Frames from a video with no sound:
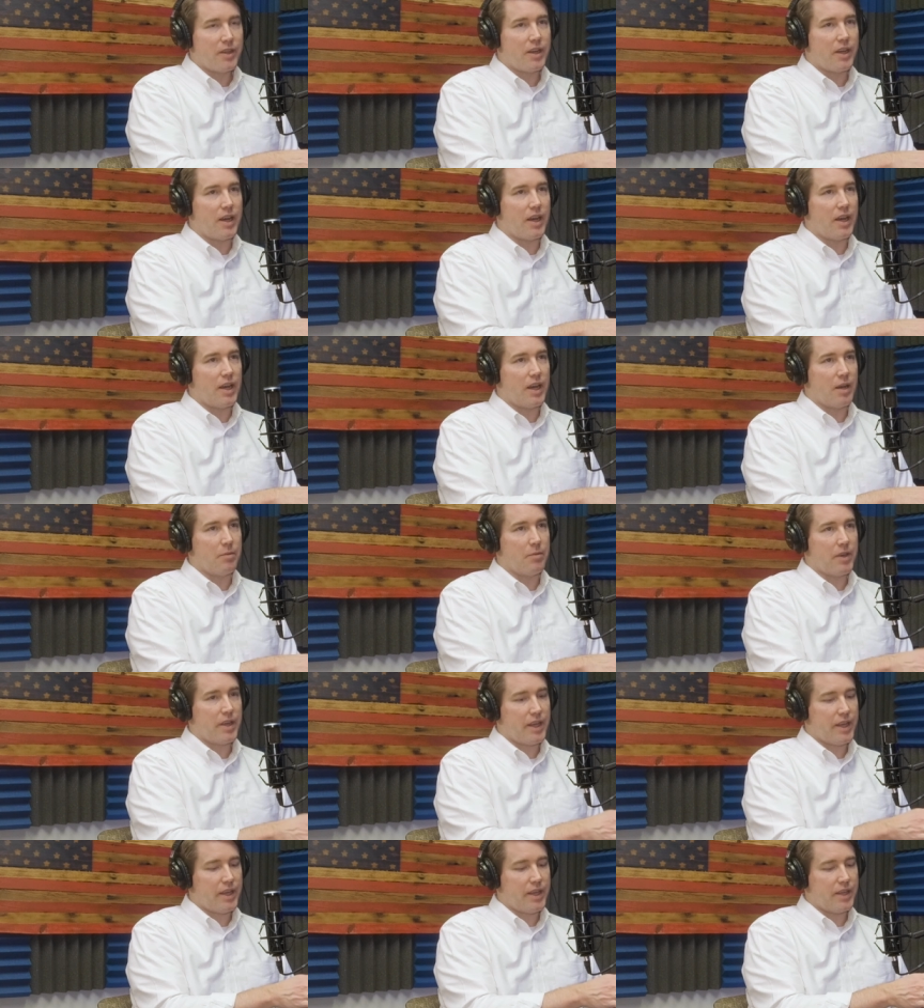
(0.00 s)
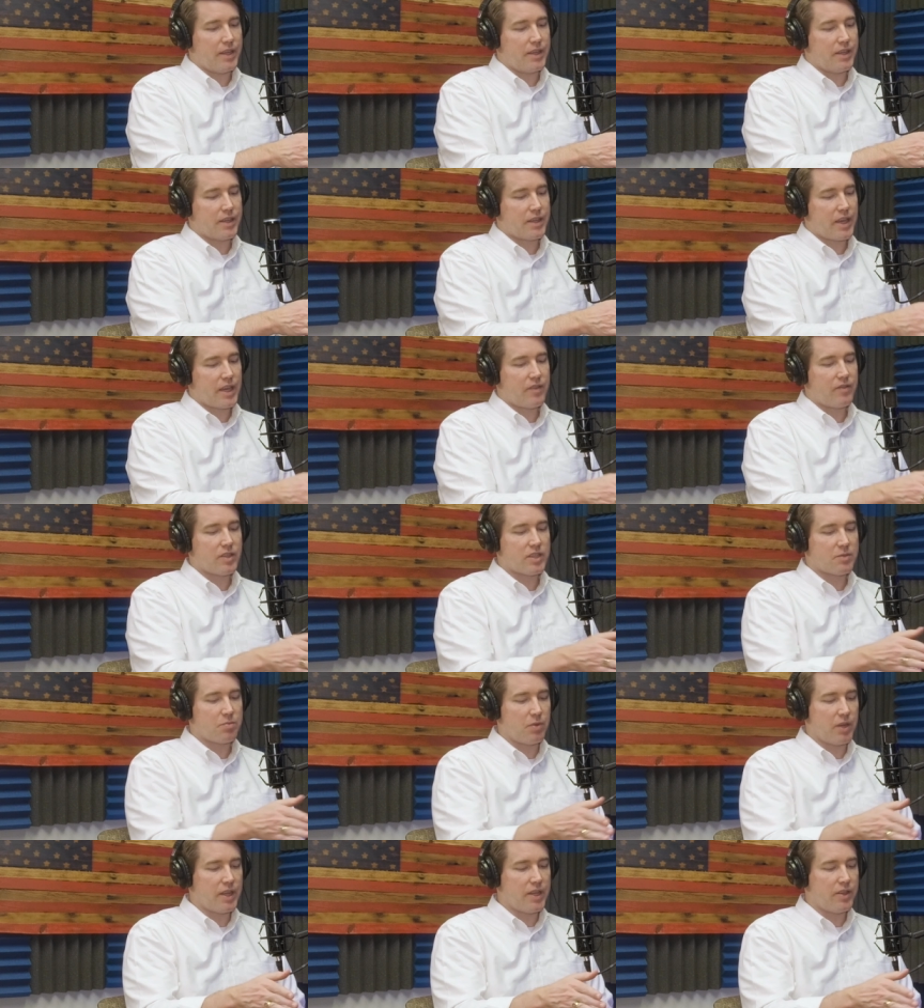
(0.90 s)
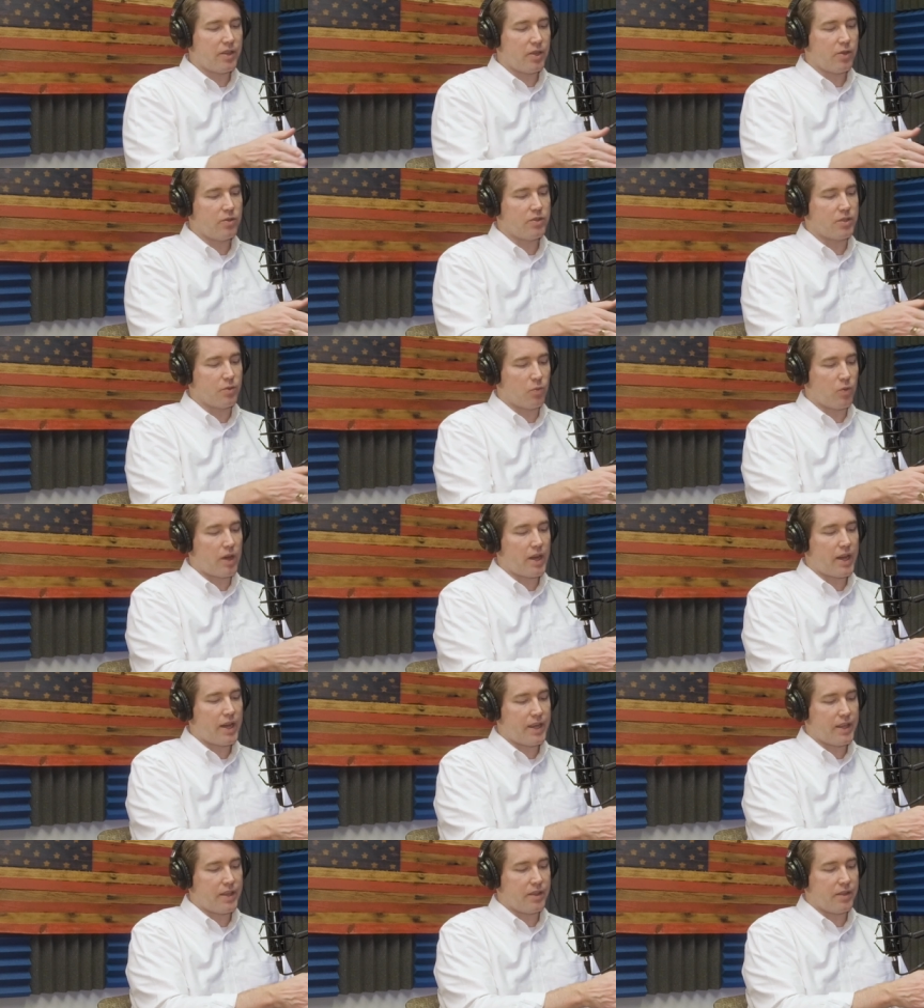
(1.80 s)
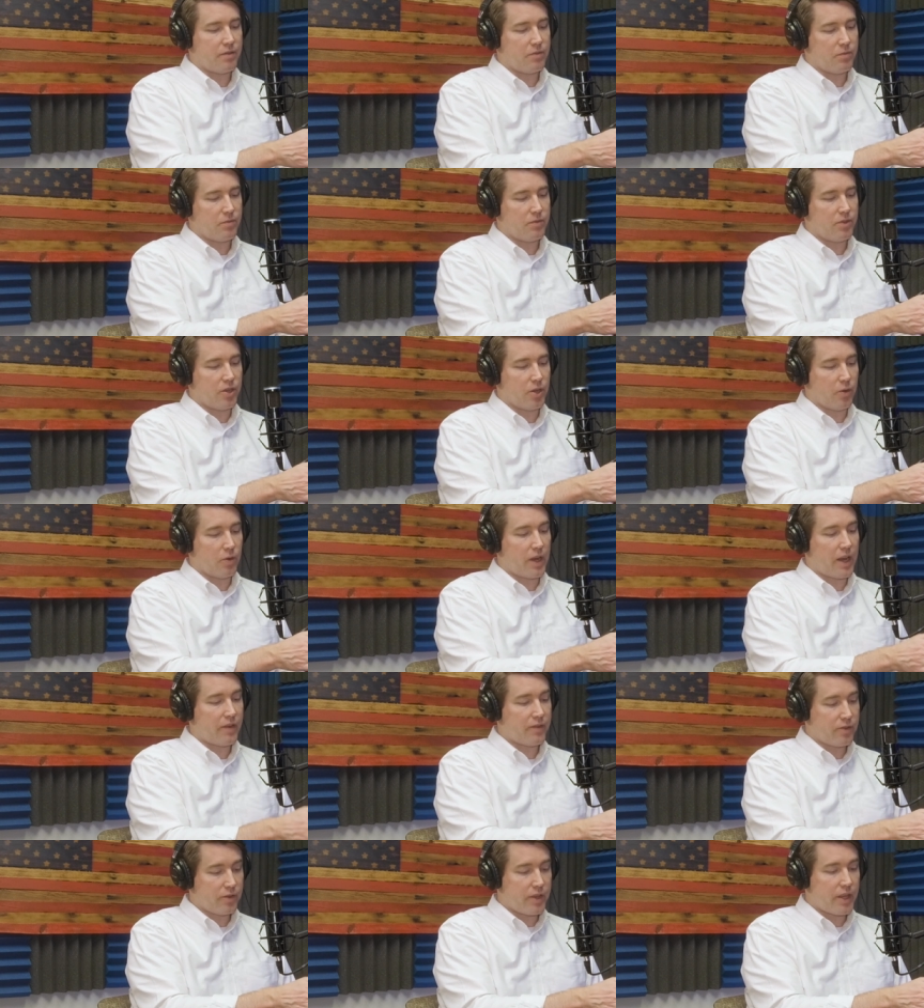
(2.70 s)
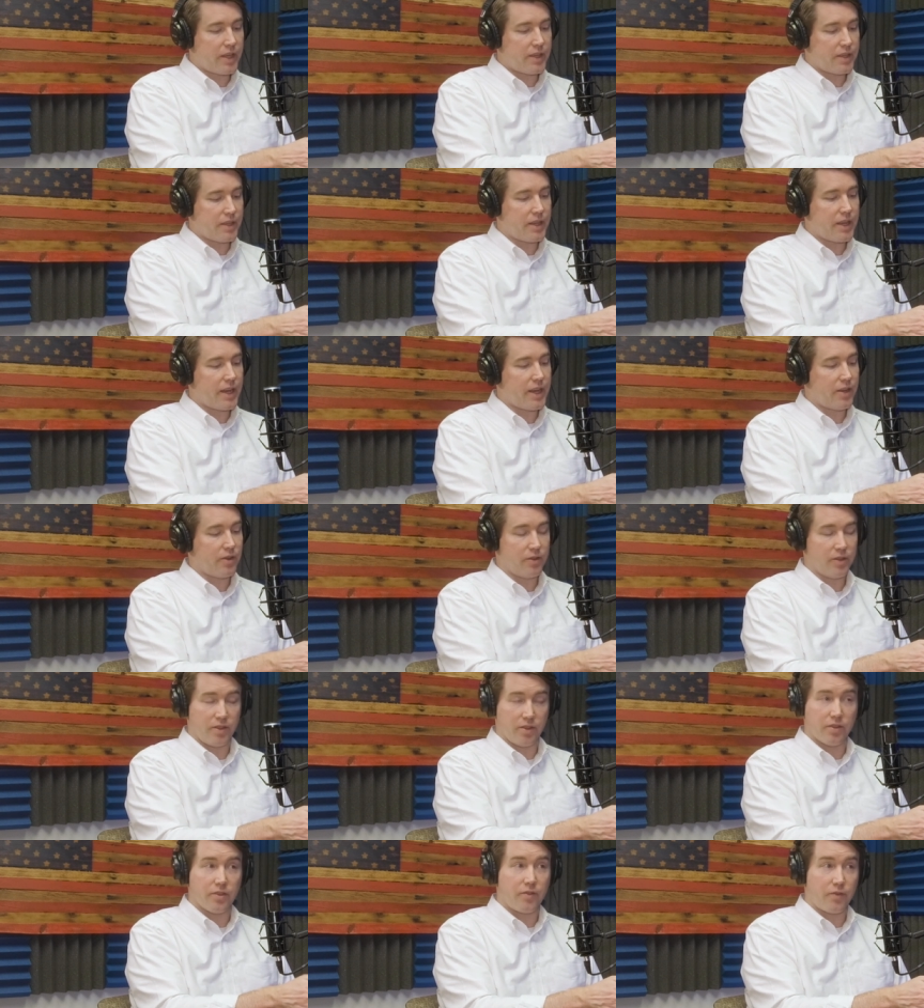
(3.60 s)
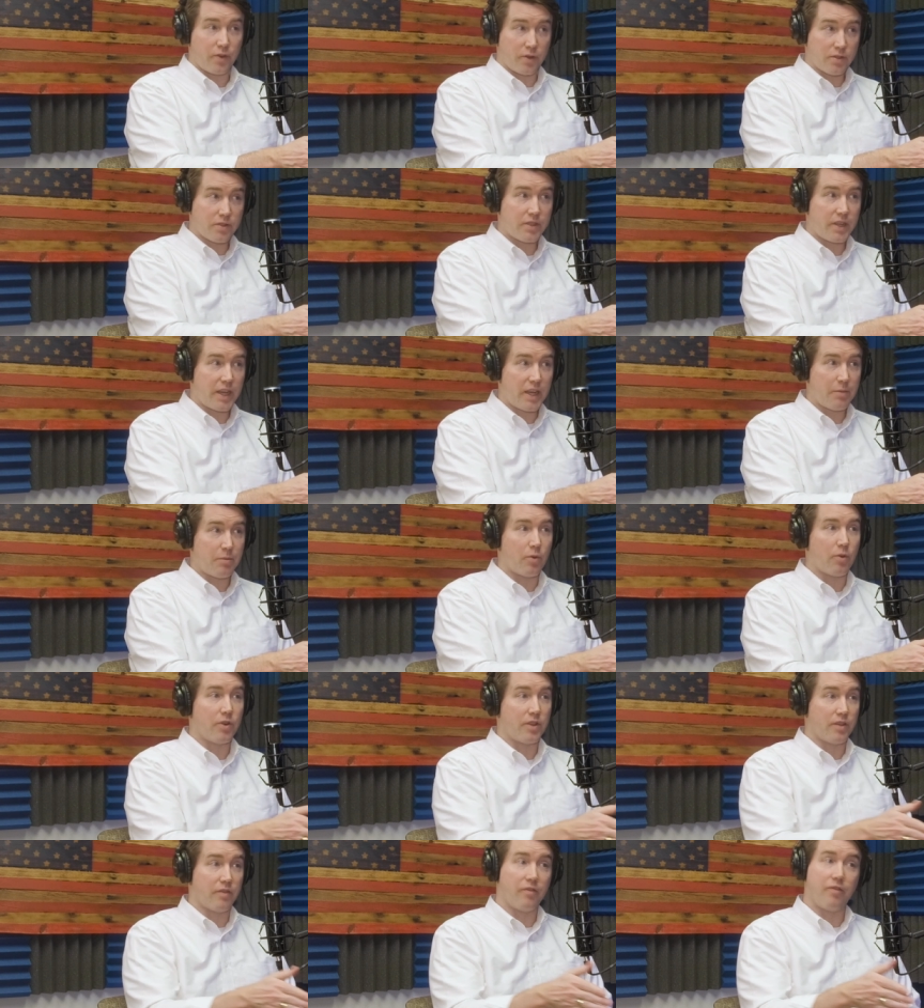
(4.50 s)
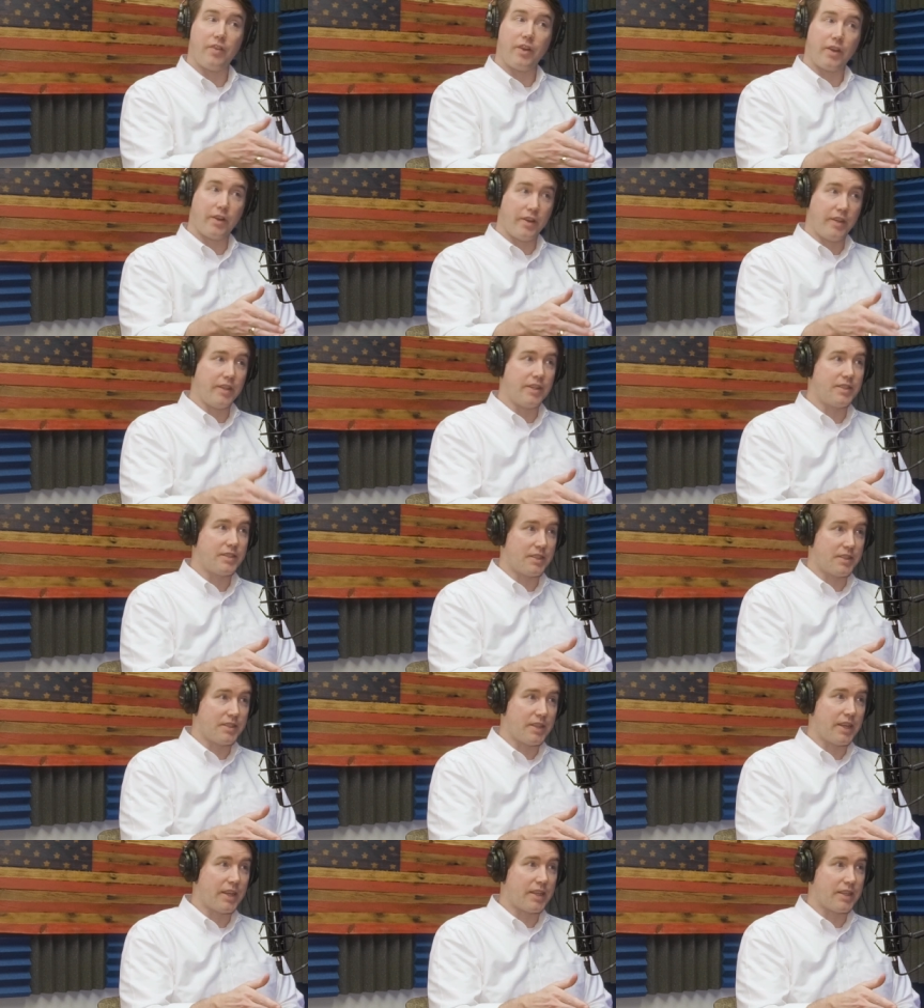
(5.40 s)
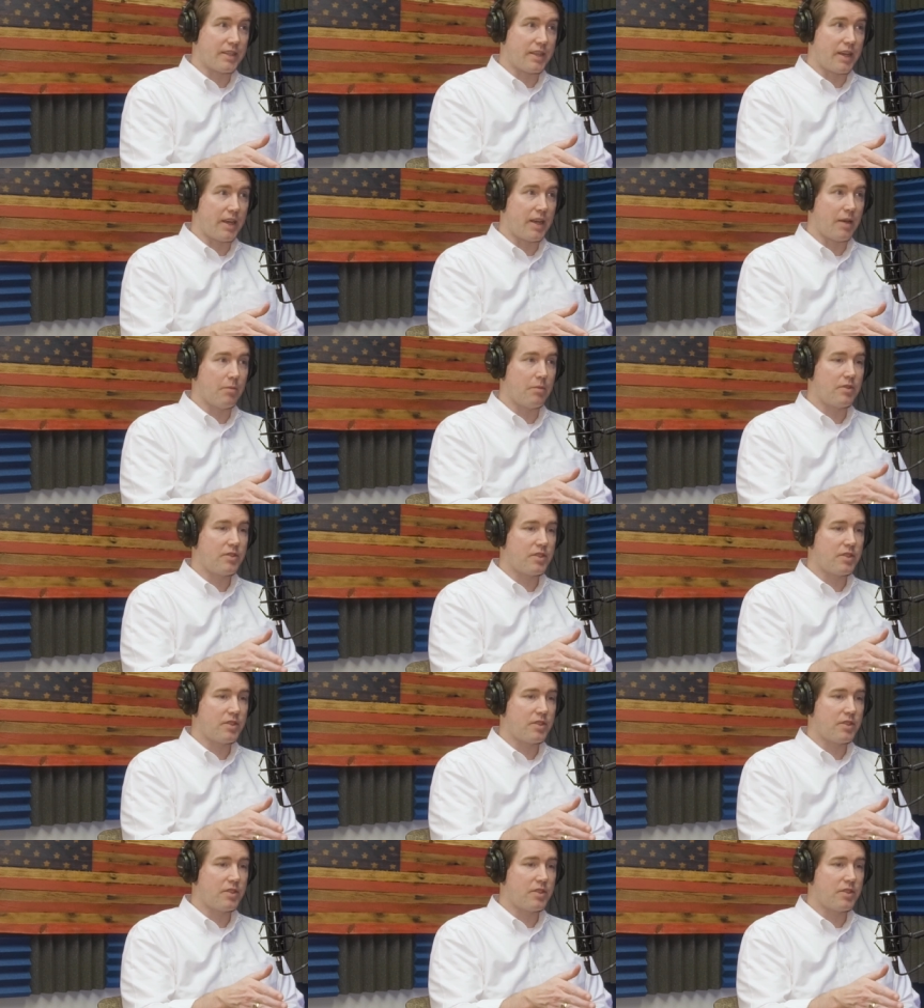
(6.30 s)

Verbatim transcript: Yes. Um, and kind of explain those and why that you know after that denial, either the first time or at the very least the second time,